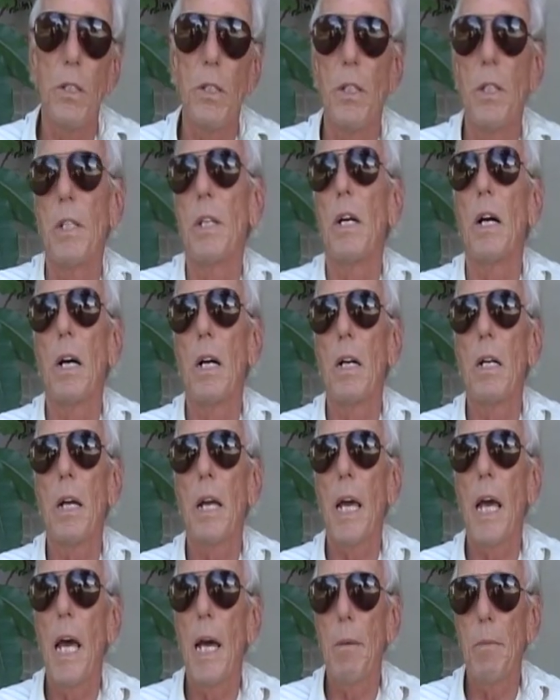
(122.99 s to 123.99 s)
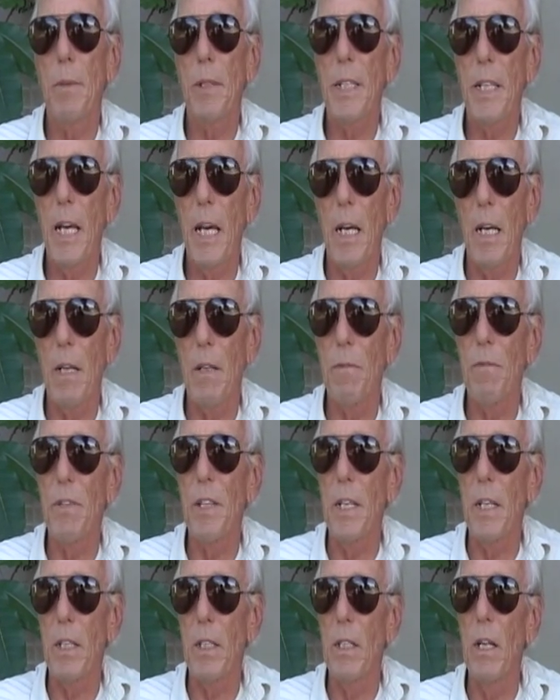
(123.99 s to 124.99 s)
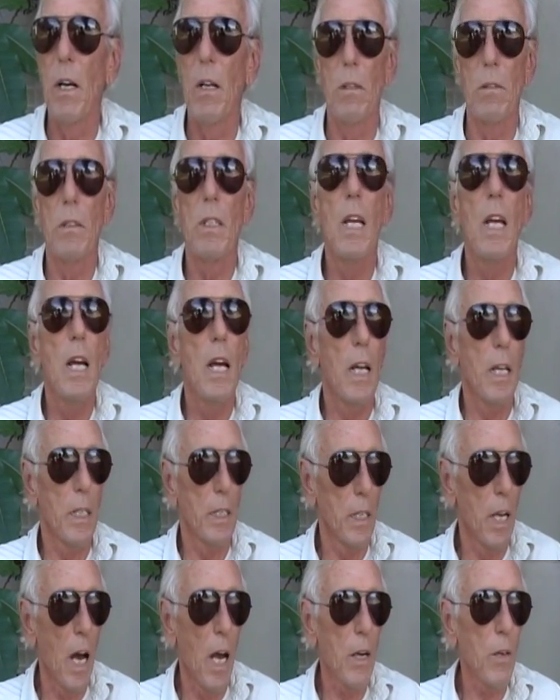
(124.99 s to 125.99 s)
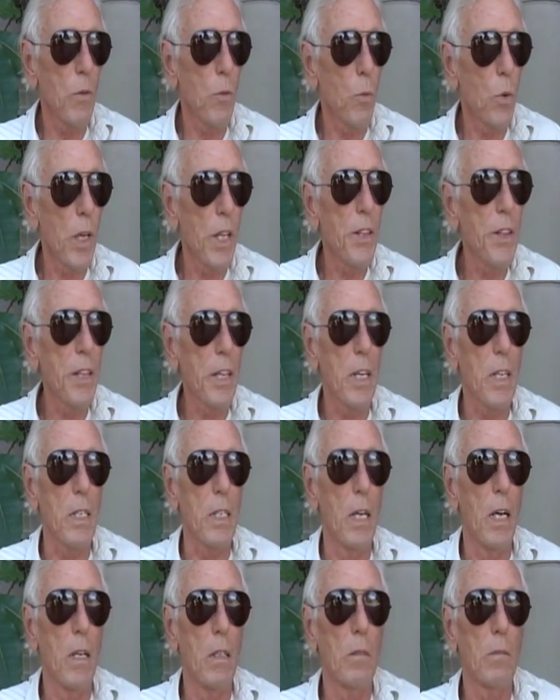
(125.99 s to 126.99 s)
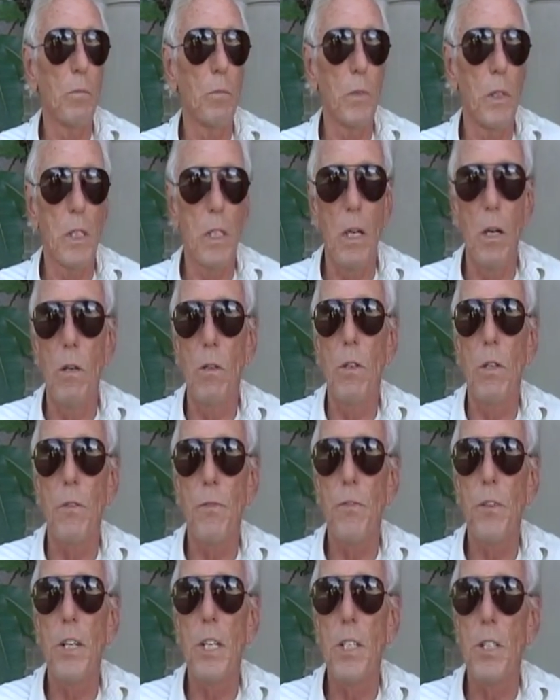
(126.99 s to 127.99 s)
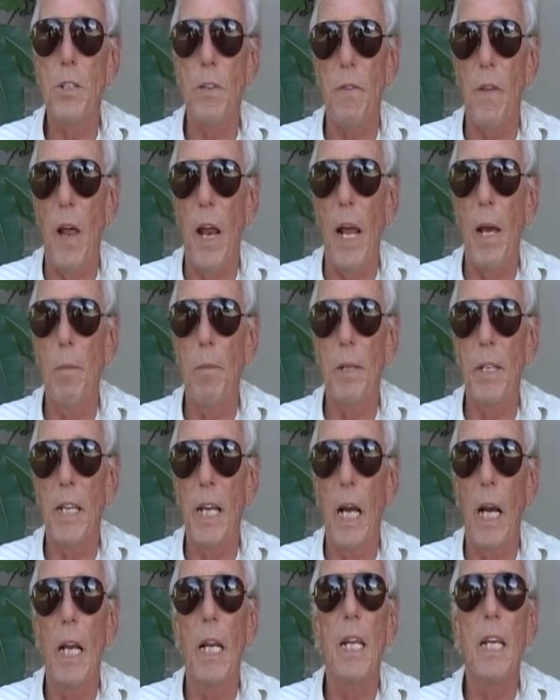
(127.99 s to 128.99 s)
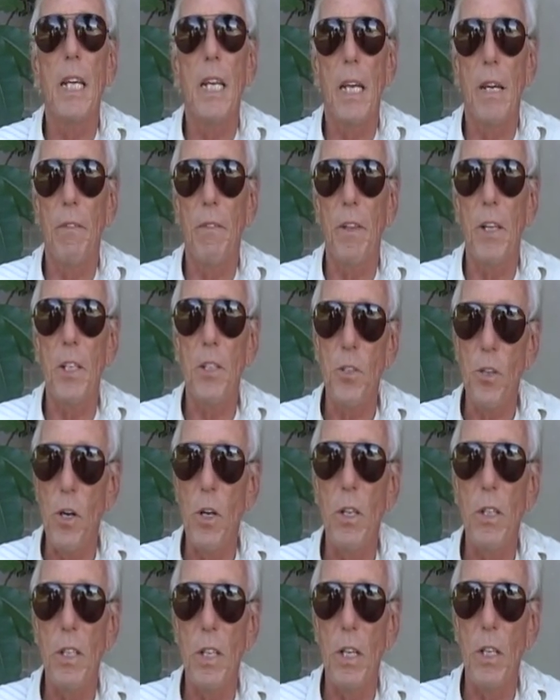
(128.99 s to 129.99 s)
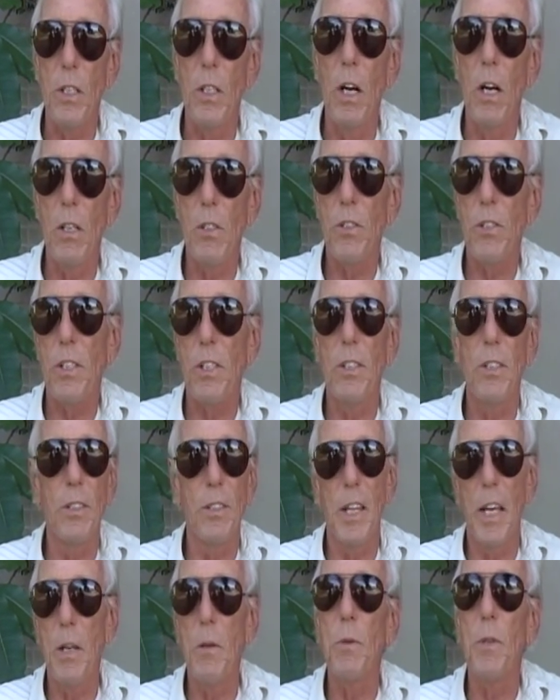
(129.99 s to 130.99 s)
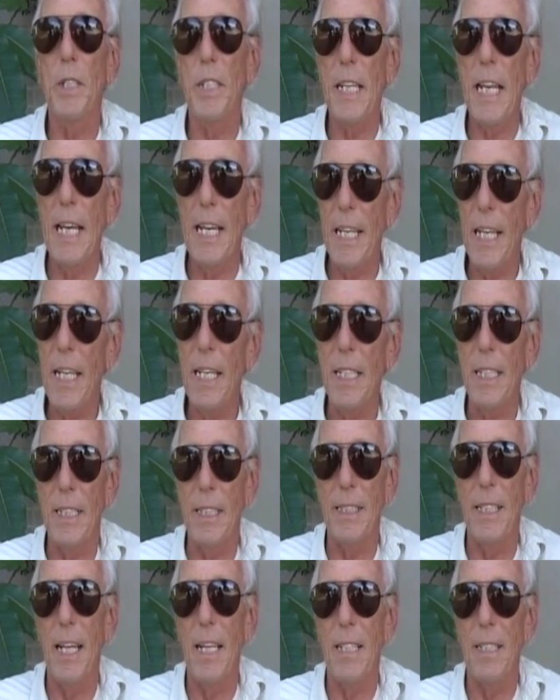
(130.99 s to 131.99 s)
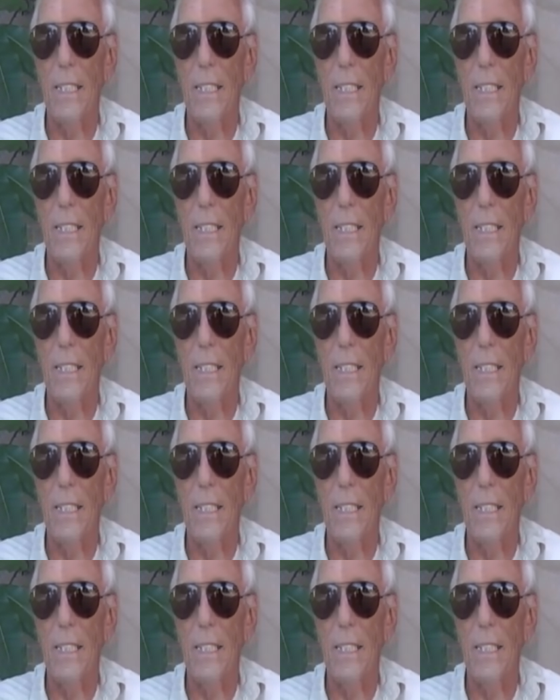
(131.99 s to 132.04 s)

the habitat of the adult, not with the adult, but on the fringe of the habitat. If they joined the adult school, they would get eaten at that